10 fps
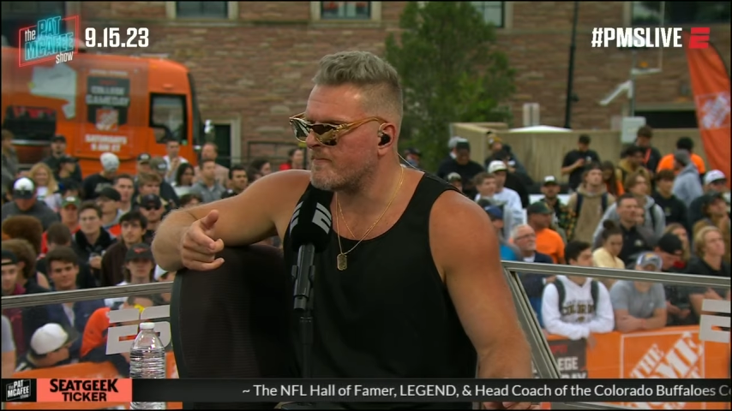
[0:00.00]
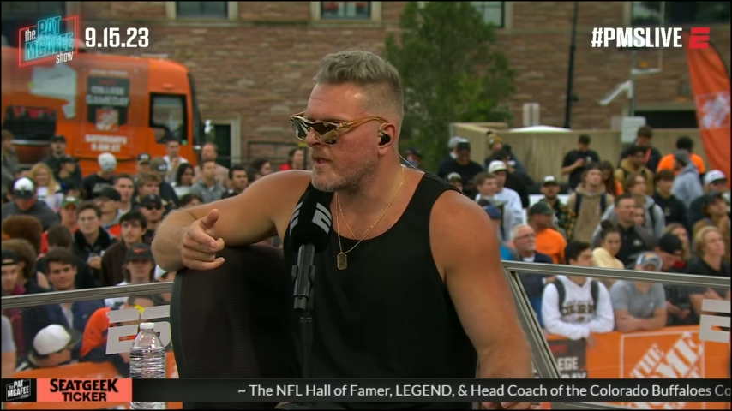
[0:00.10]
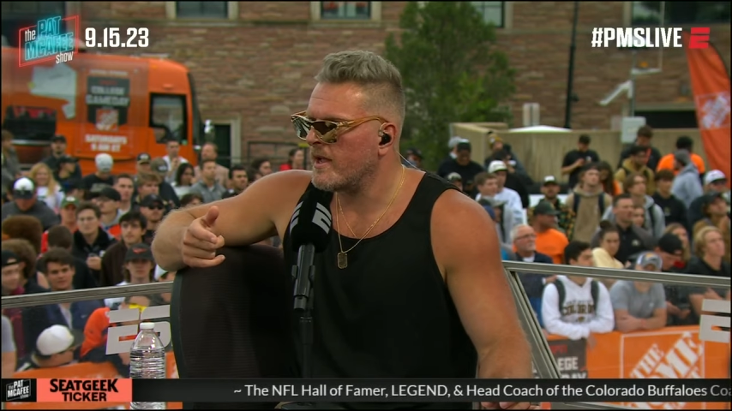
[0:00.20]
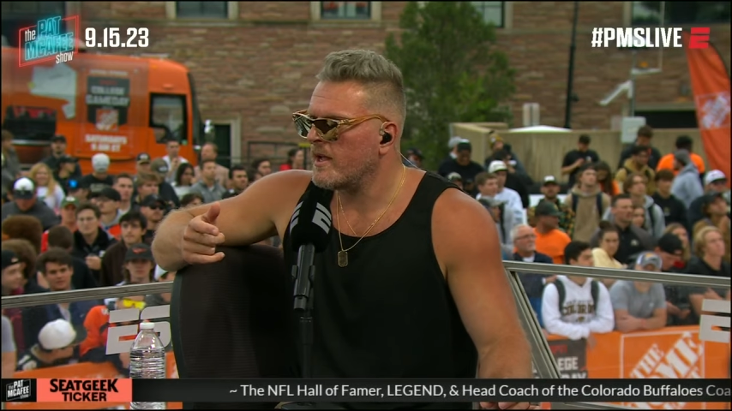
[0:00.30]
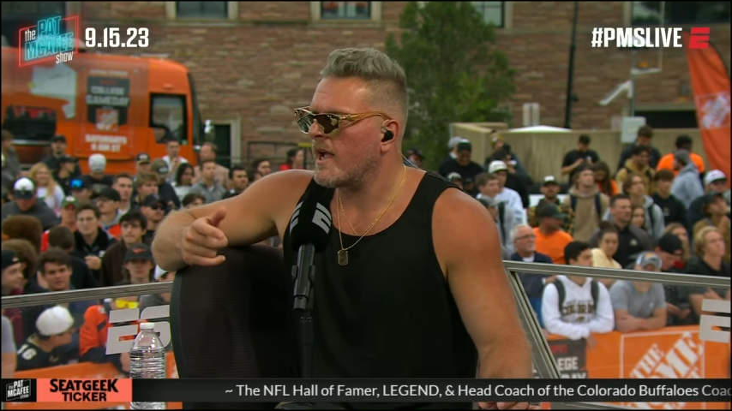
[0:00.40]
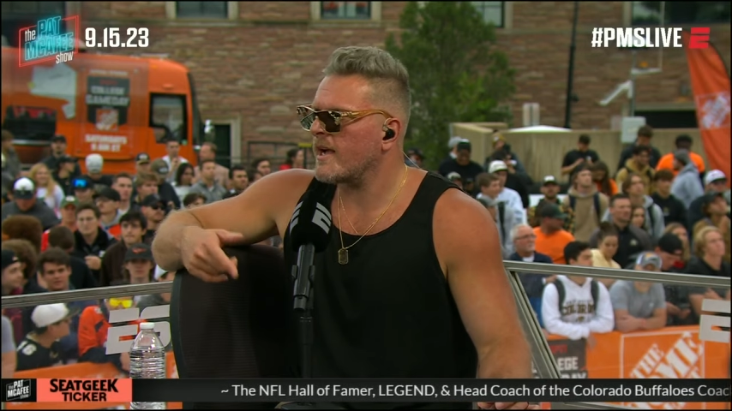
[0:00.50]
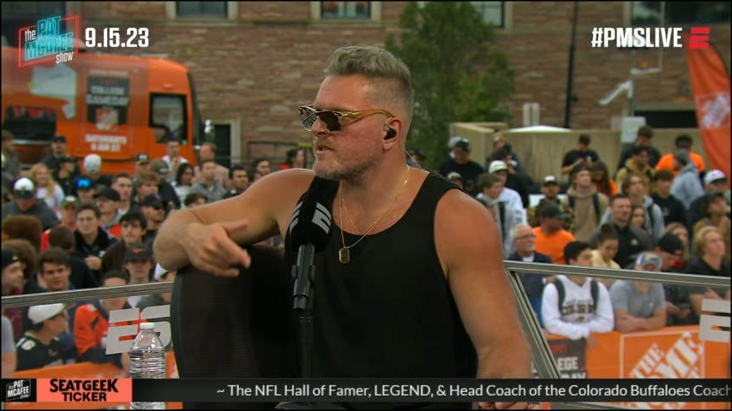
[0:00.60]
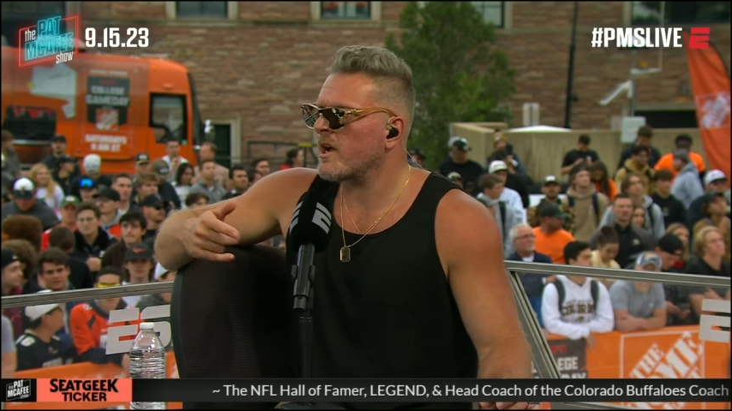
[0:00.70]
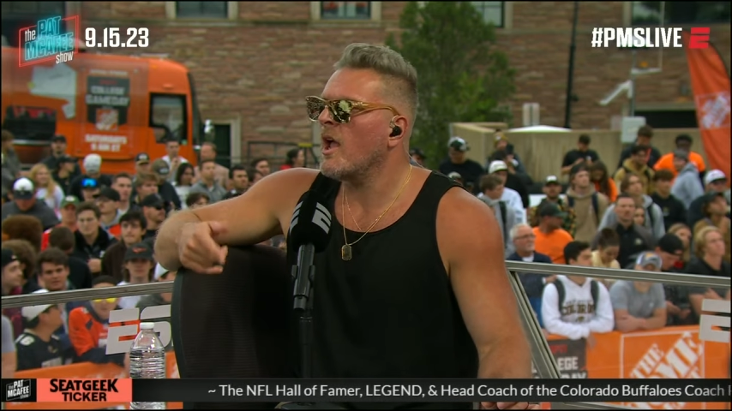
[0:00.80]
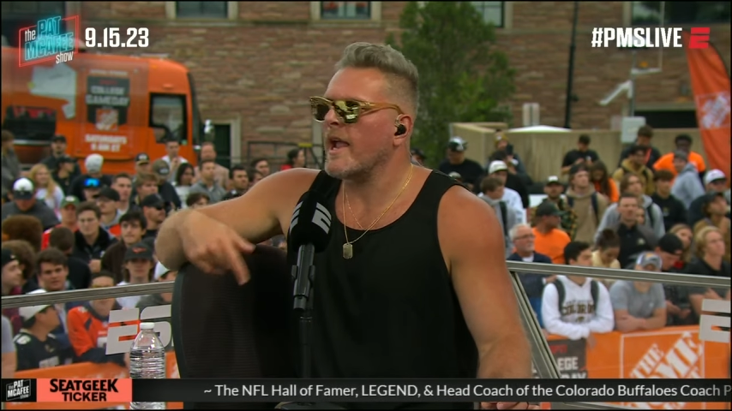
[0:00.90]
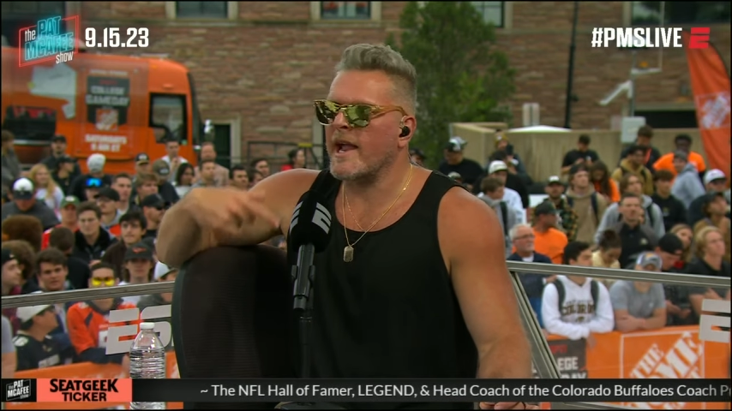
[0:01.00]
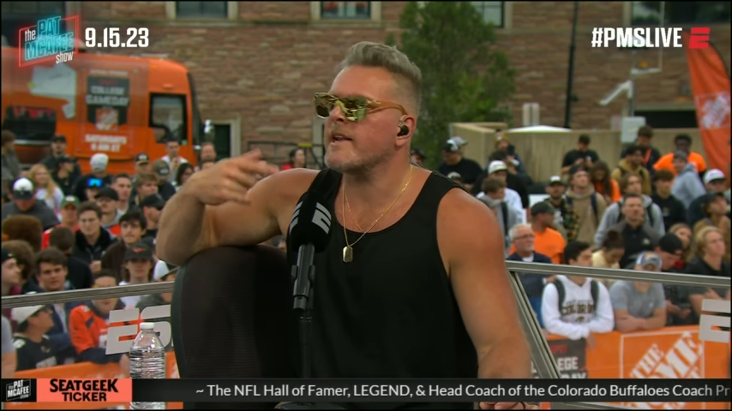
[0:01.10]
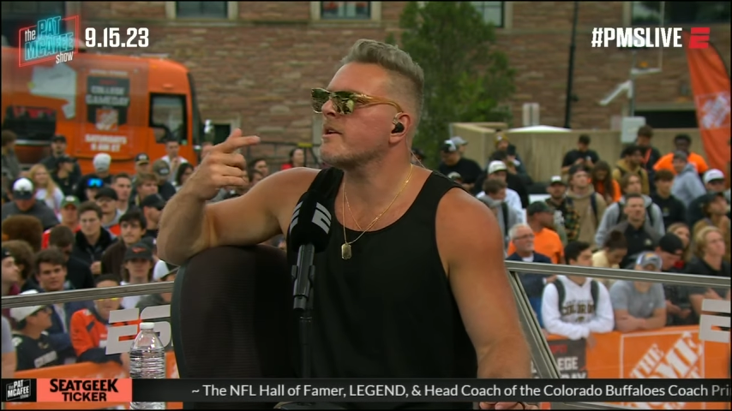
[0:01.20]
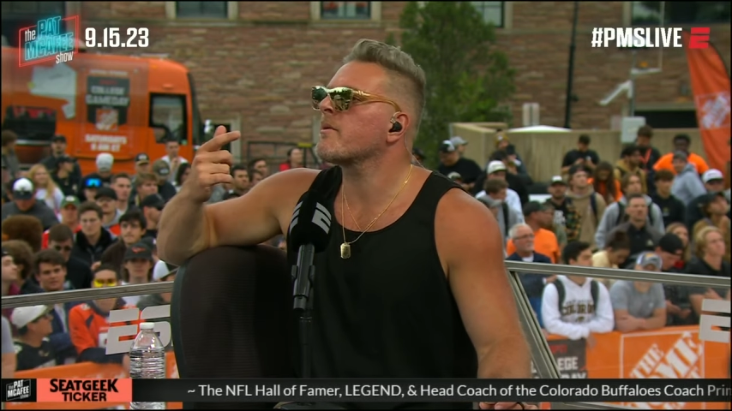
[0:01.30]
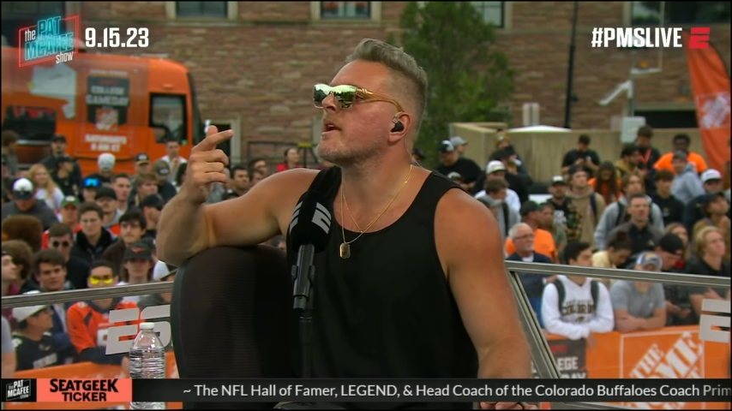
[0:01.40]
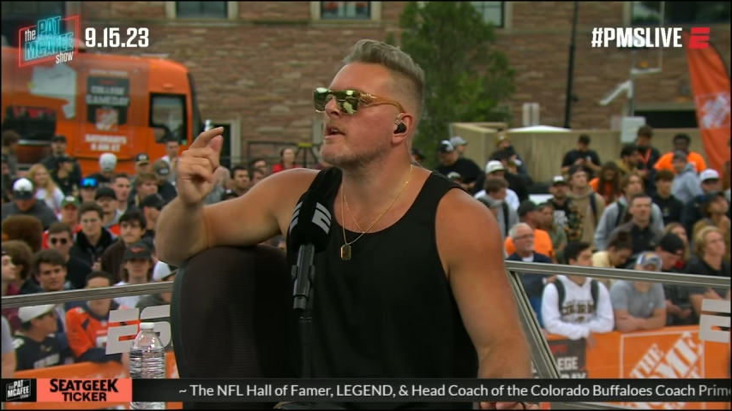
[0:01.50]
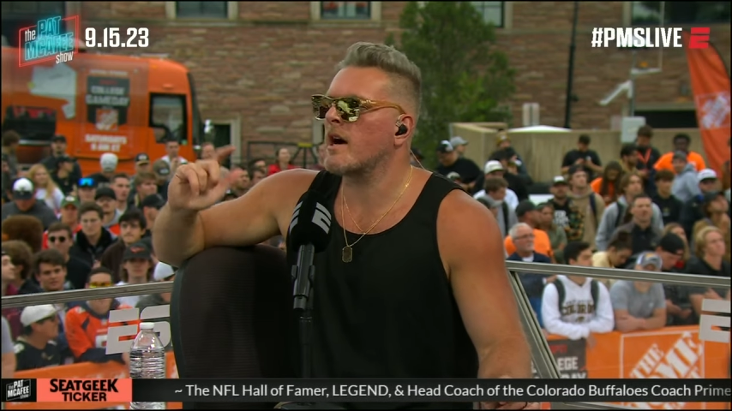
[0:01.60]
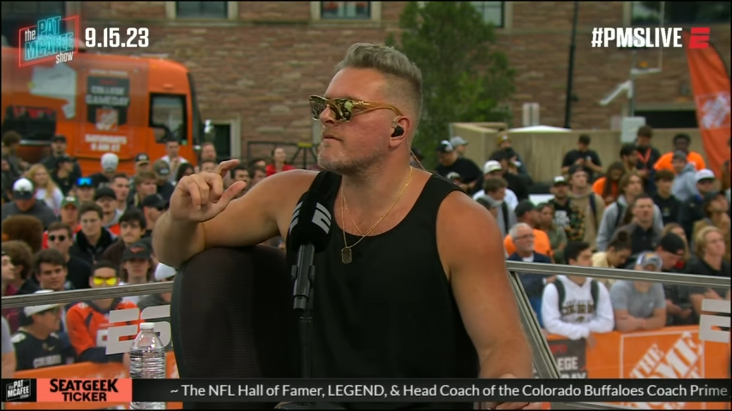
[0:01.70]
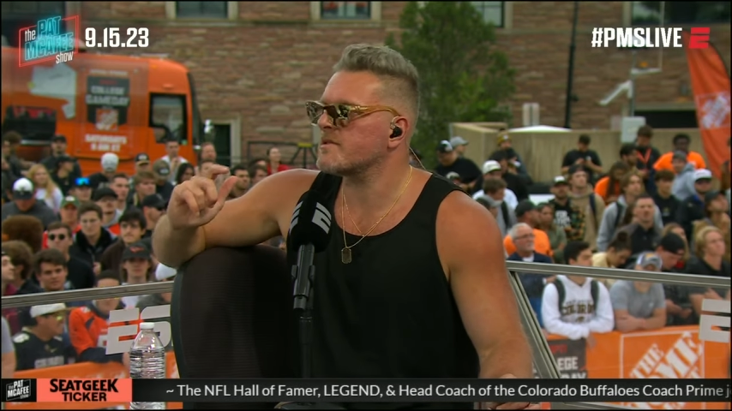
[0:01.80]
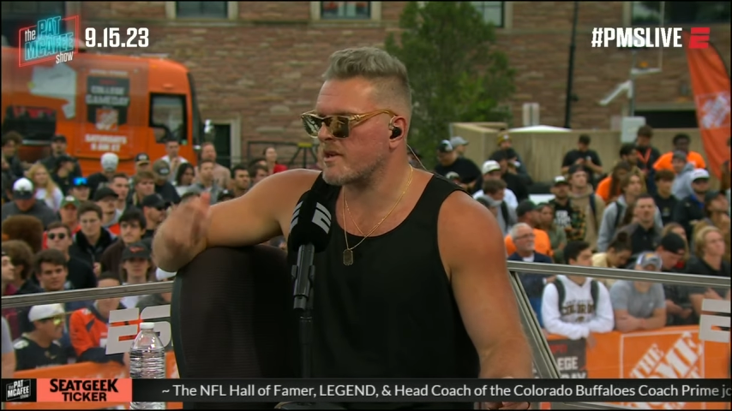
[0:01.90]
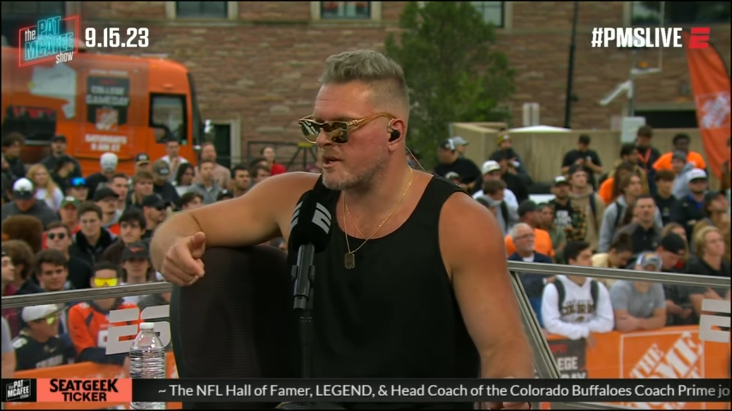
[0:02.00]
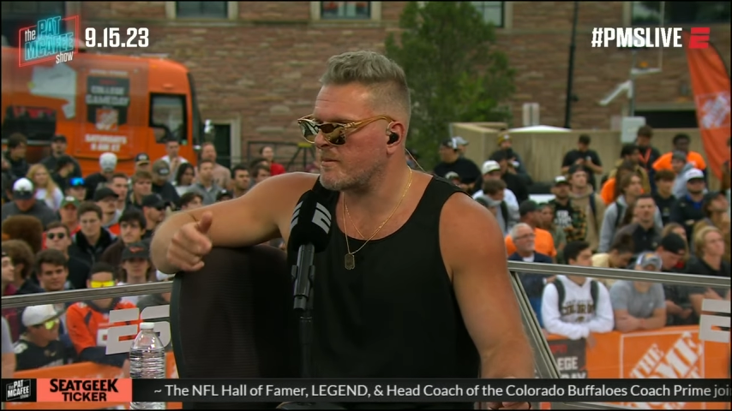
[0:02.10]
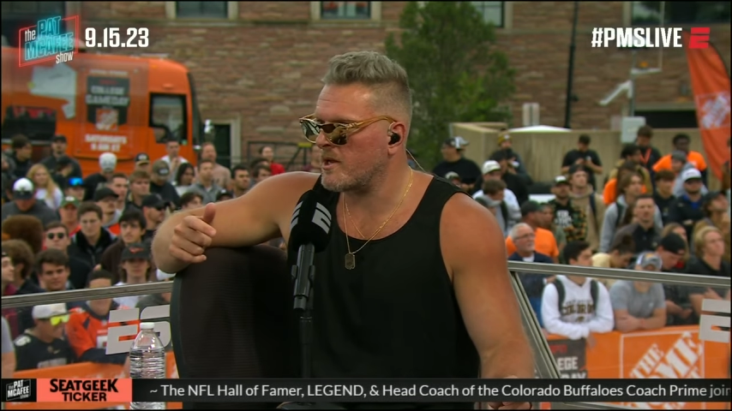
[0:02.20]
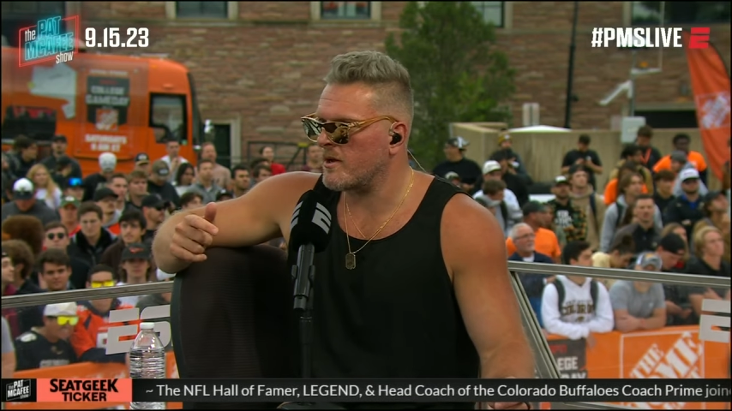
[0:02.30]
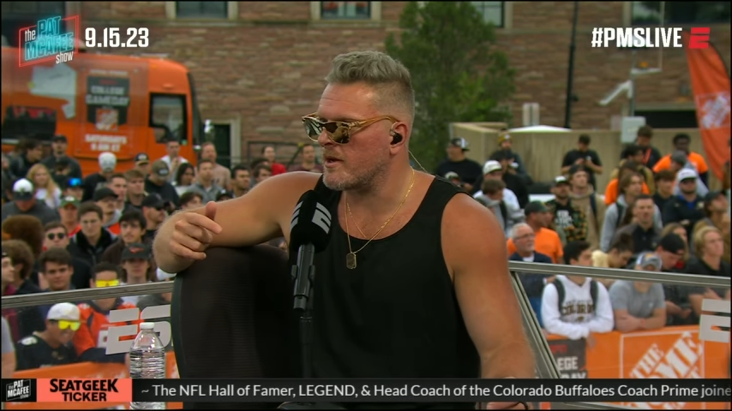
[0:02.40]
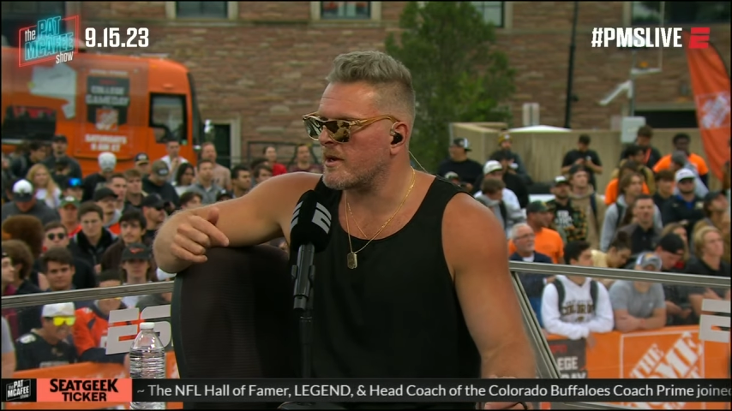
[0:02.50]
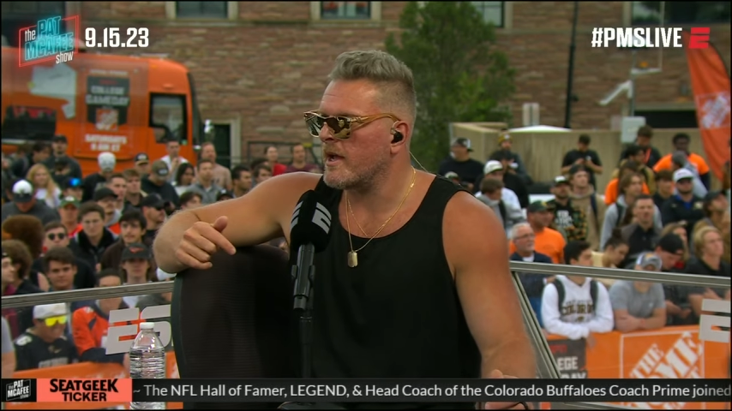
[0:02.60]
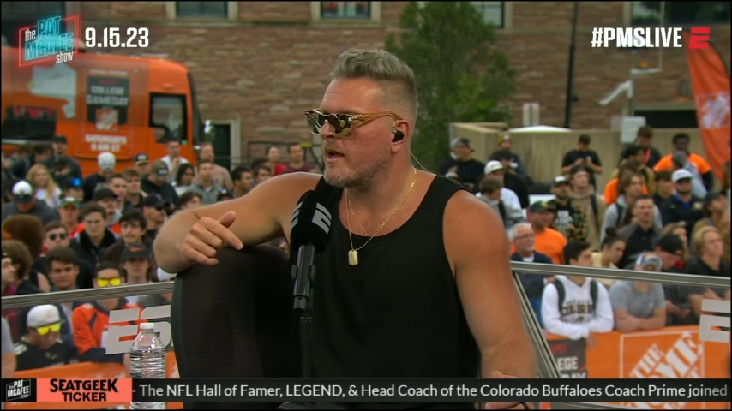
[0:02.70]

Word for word: Right. Yeah. Mm-hmm. As you, Andy Reid obviously going to be good.